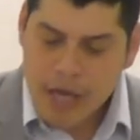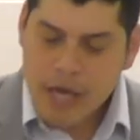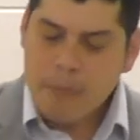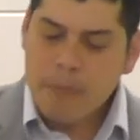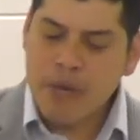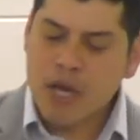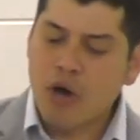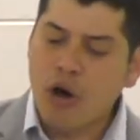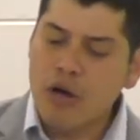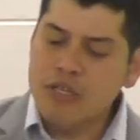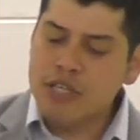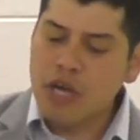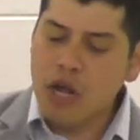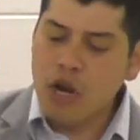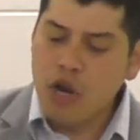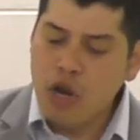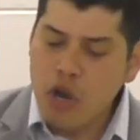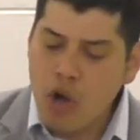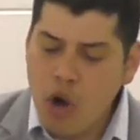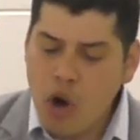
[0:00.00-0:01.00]
because the
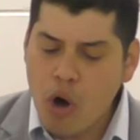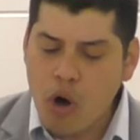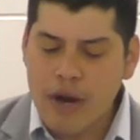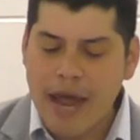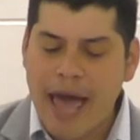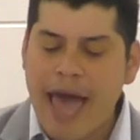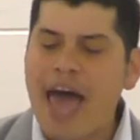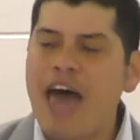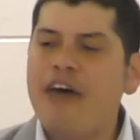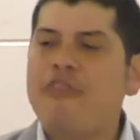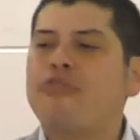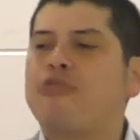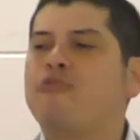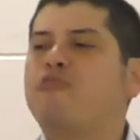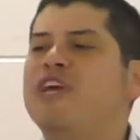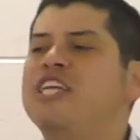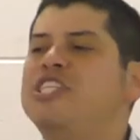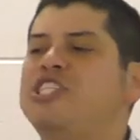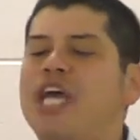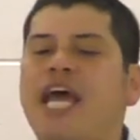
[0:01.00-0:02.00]
Lord hath
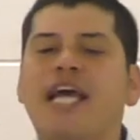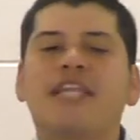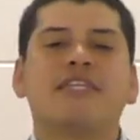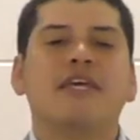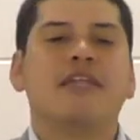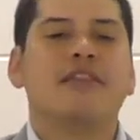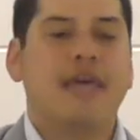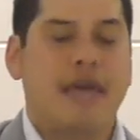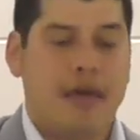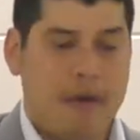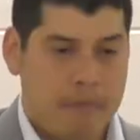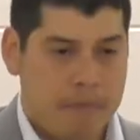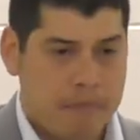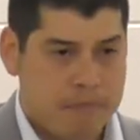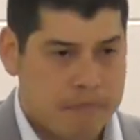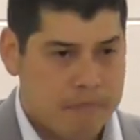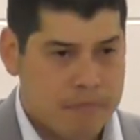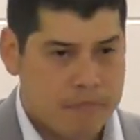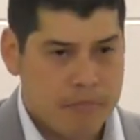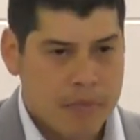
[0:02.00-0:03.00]
rejected them.
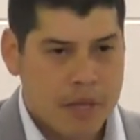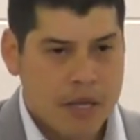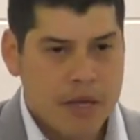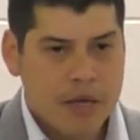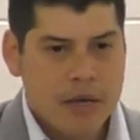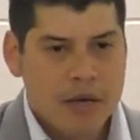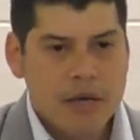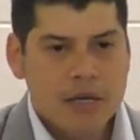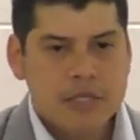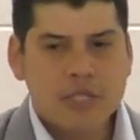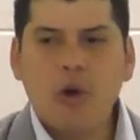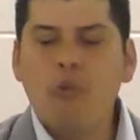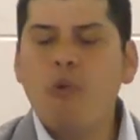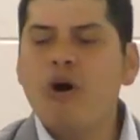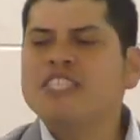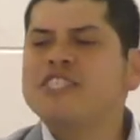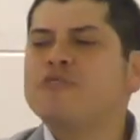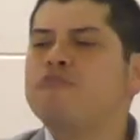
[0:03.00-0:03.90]
So, what's